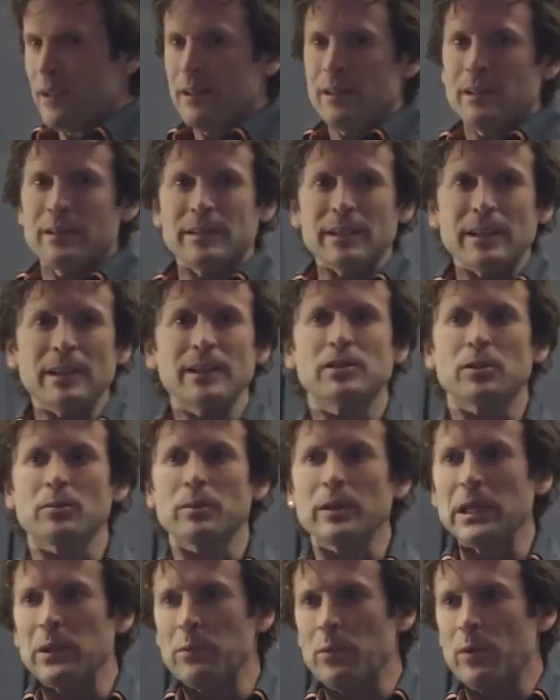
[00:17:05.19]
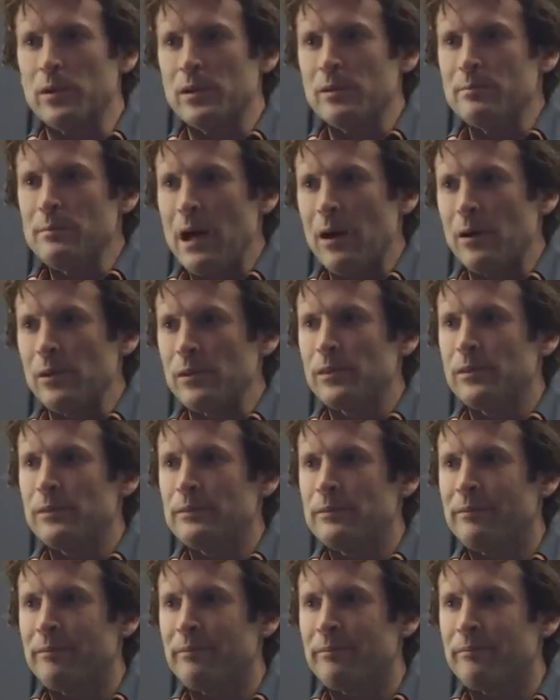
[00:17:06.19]
Seeds are really word of mouth.
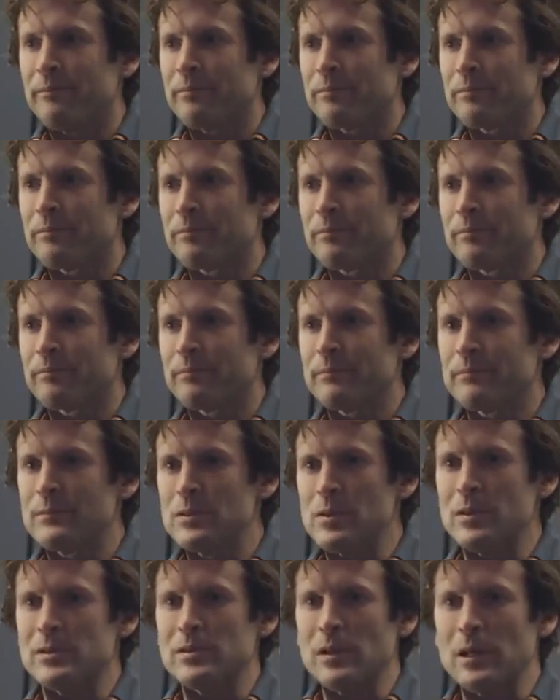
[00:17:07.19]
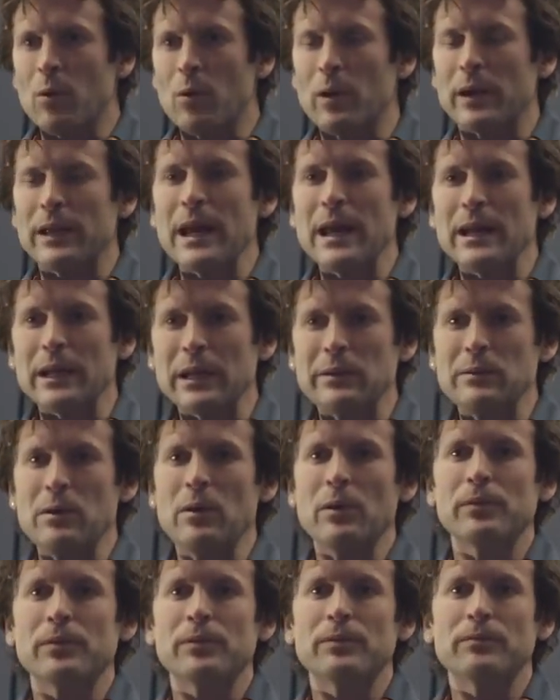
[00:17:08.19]
So it's that organic
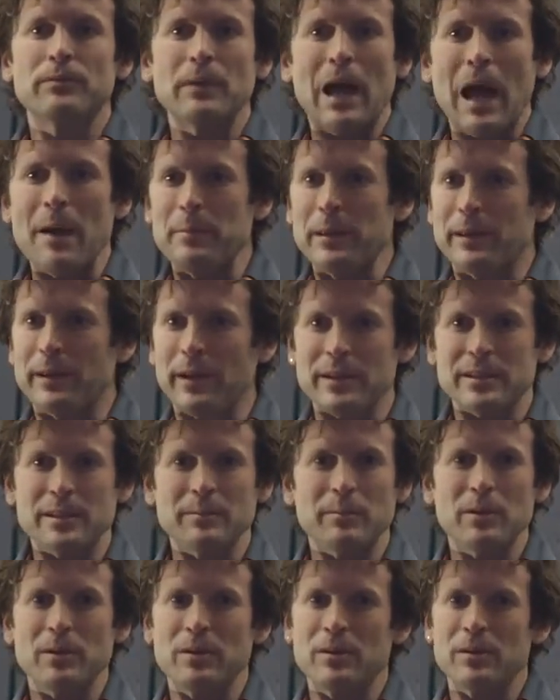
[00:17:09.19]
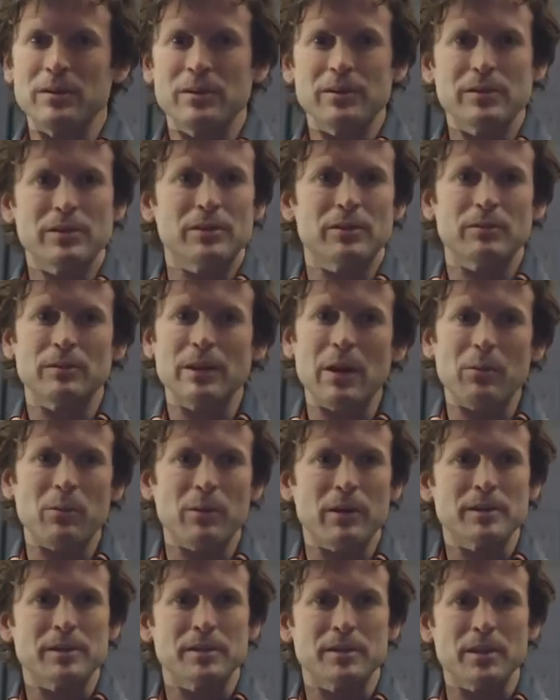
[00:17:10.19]
growth, happy customers, your
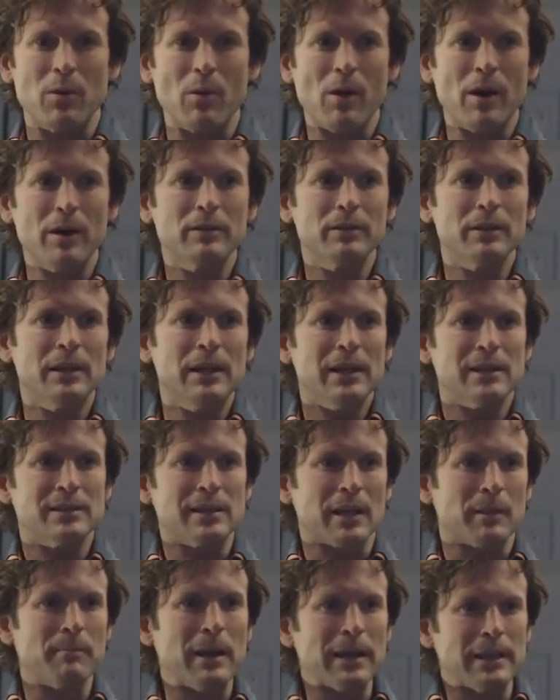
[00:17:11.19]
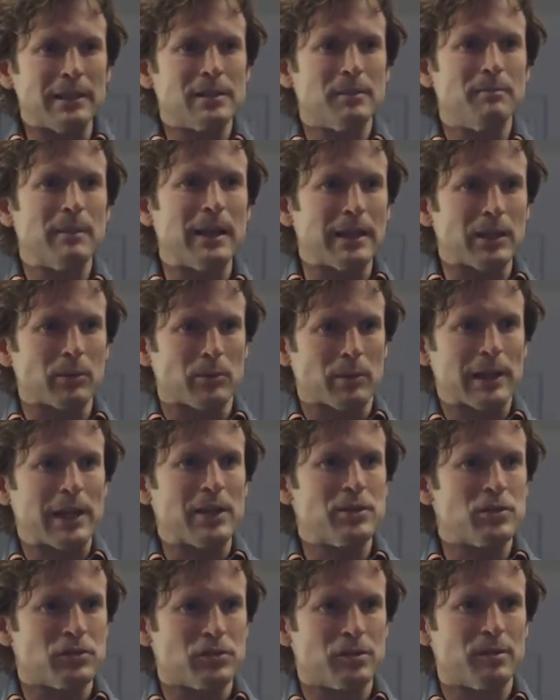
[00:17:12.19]
networks, and so on. It's like many-to-many
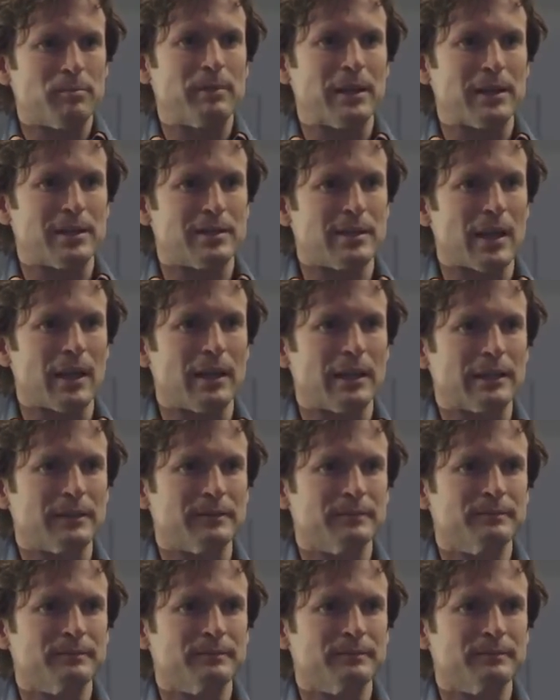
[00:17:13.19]
relationship-based selling.